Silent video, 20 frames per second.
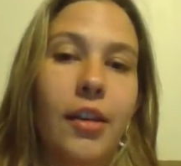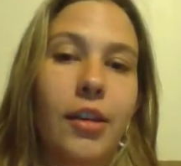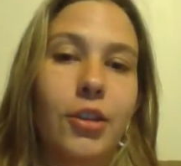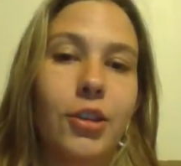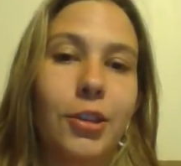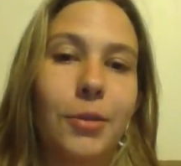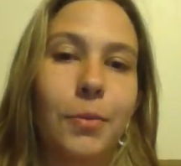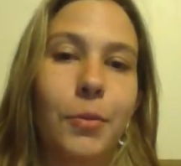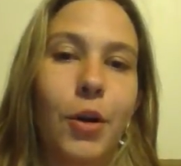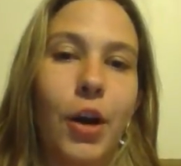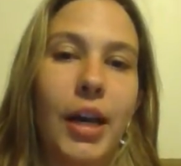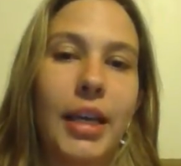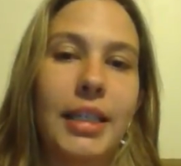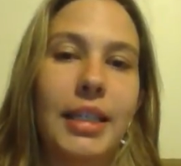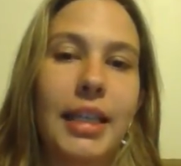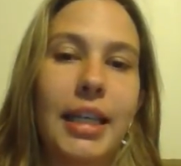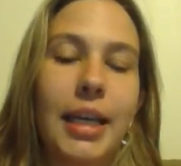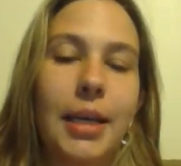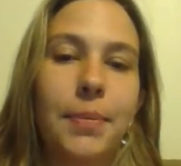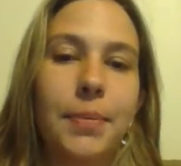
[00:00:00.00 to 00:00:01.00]
There's some great
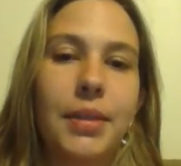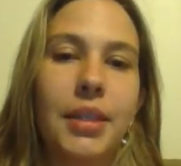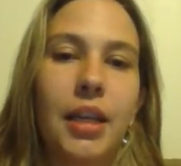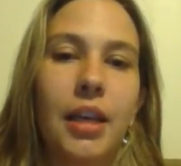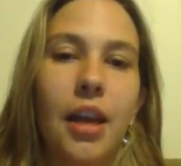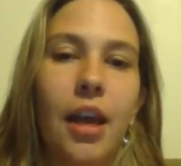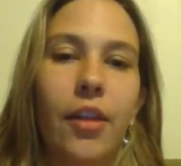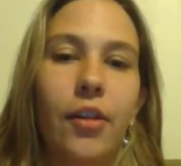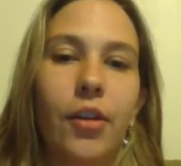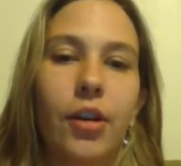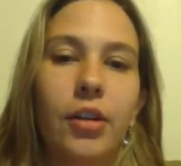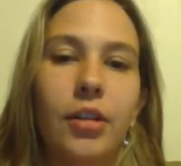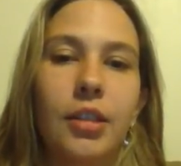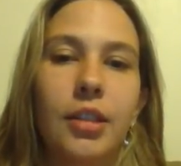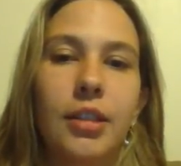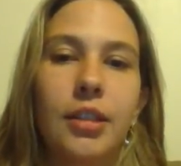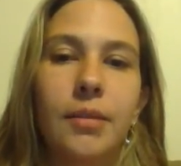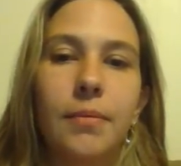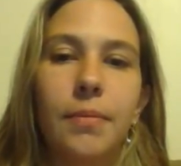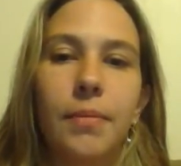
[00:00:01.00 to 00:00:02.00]
tips and
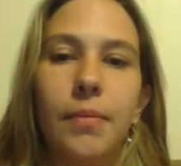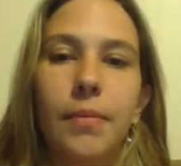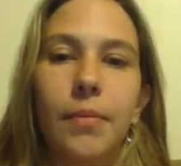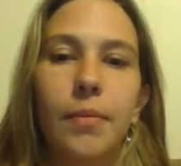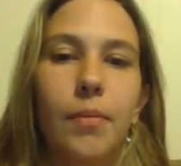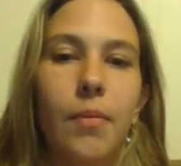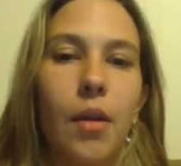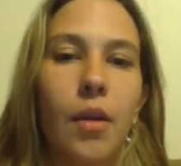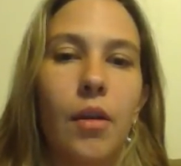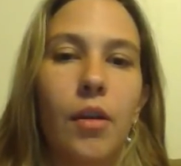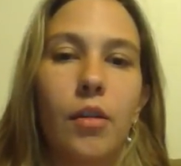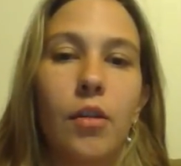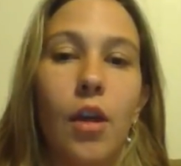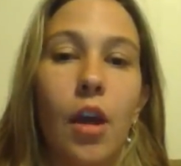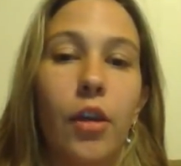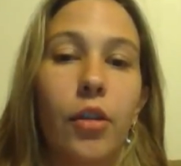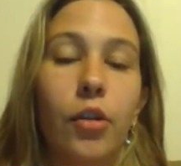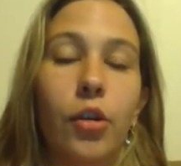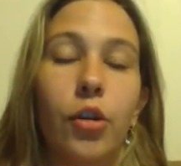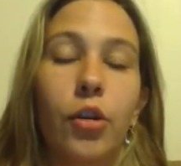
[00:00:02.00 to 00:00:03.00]

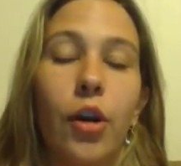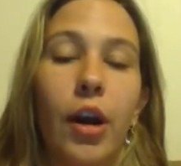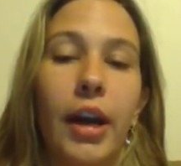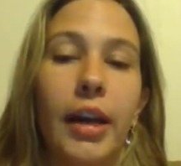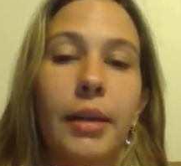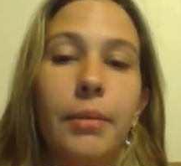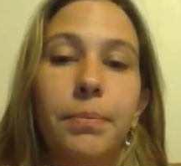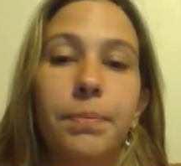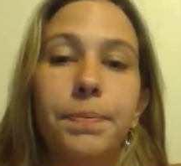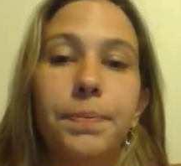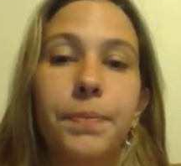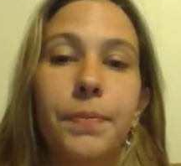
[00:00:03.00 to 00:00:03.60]
other great